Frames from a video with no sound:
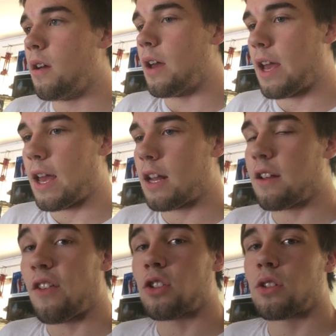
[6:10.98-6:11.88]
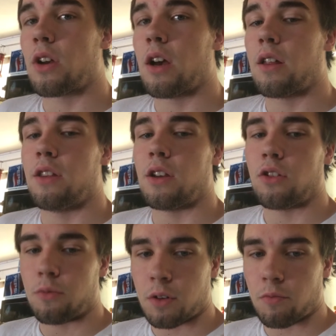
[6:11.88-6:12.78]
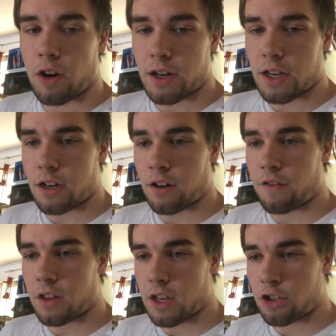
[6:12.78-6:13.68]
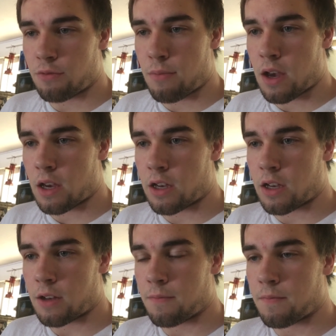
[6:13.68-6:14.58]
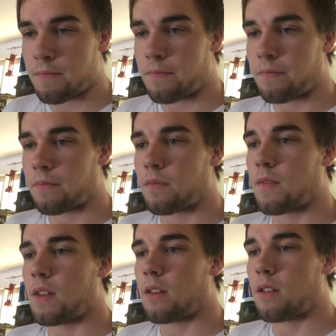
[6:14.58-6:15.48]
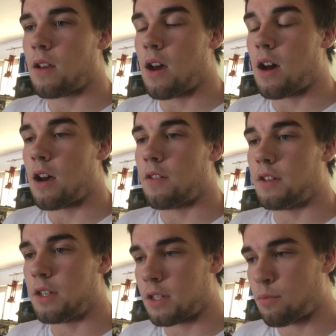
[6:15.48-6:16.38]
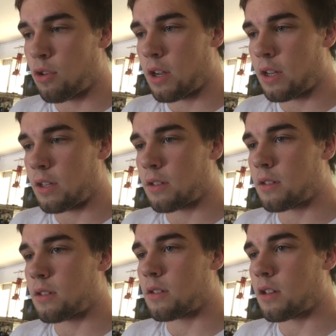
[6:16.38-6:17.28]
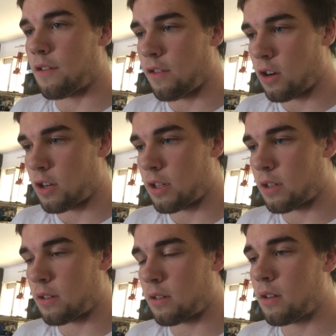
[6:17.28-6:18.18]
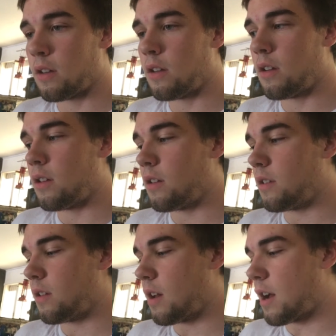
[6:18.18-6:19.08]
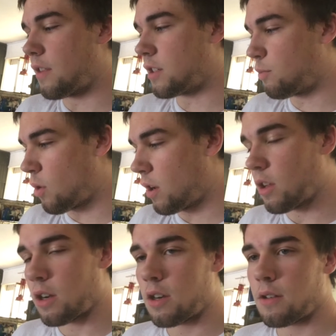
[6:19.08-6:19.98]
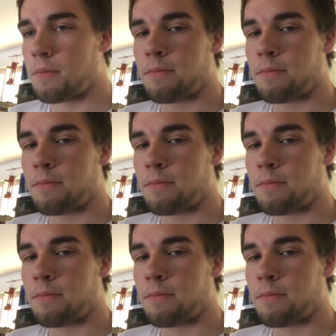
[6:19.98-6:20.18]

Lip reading: And I've also got the aluminum radiator for the engine bay, the disc brakes, converting, the spoiler.